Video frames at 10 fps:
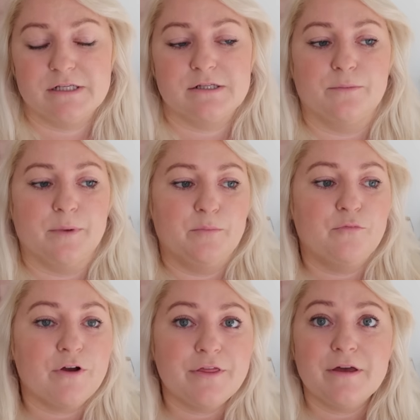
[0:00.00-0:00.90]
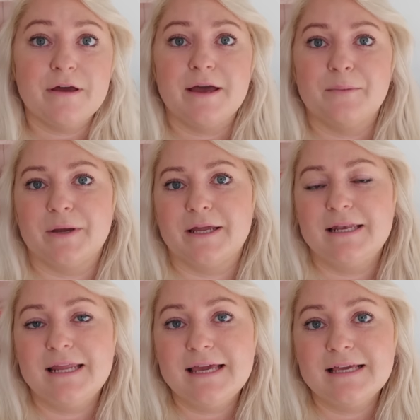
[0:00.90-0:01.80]
So my brother and my
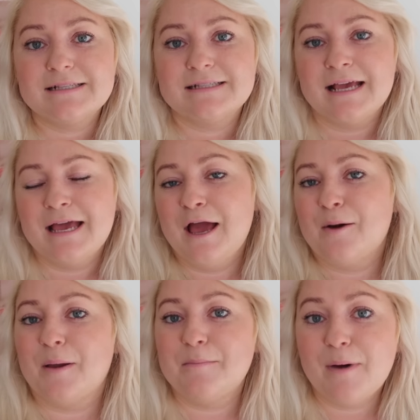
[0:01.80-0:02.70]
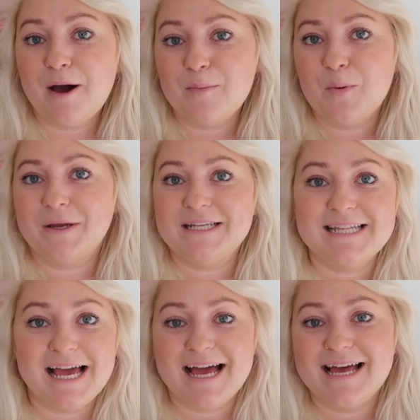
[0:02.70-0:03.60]
niece, my mum and my
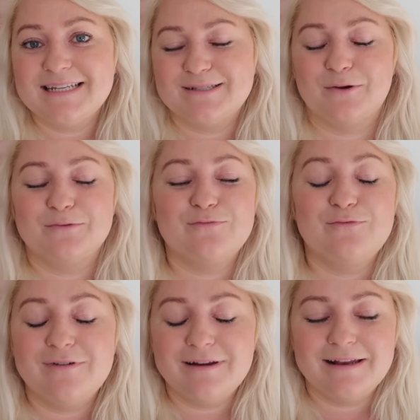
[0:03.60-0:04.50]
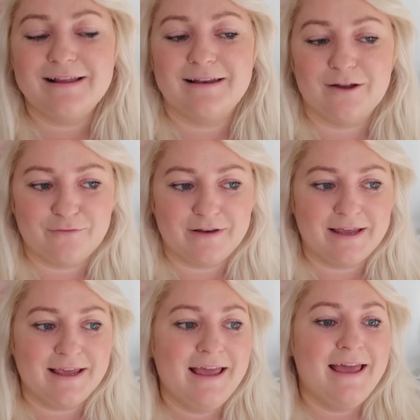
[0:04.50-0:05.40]
dad. So it was really
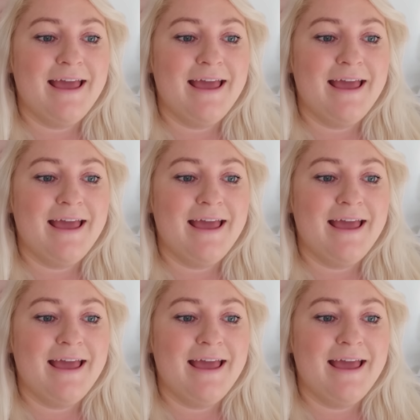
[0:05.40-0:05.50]
lovely.